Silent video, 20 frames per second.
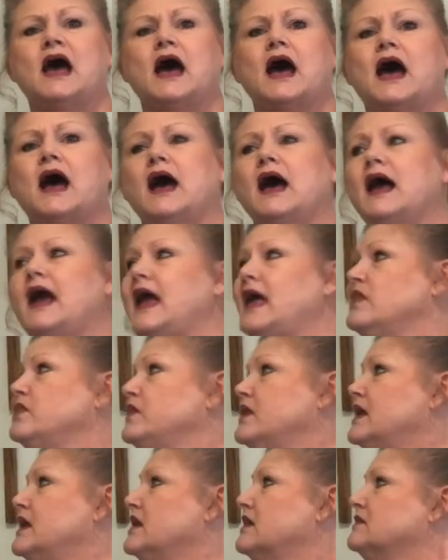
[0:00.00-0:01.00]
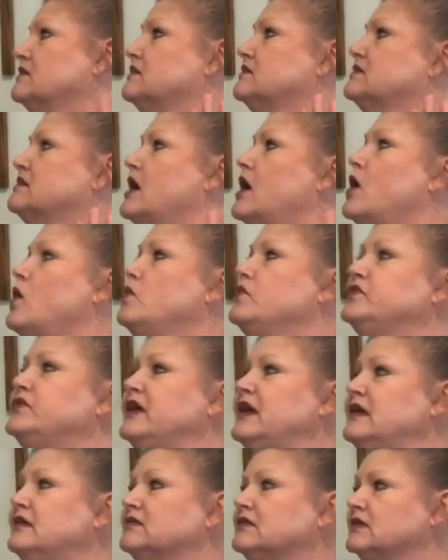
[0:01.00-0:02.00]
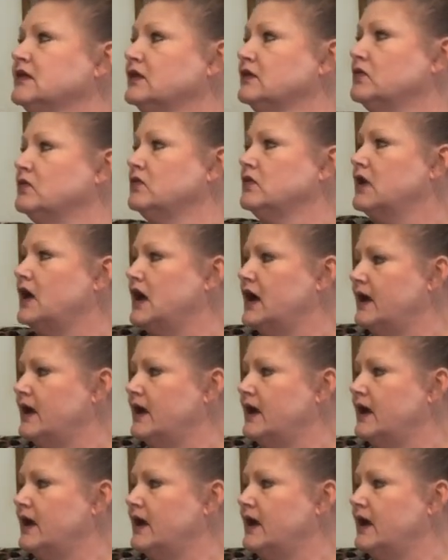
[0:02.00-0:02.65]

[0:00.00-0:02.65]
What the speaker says: And then so these little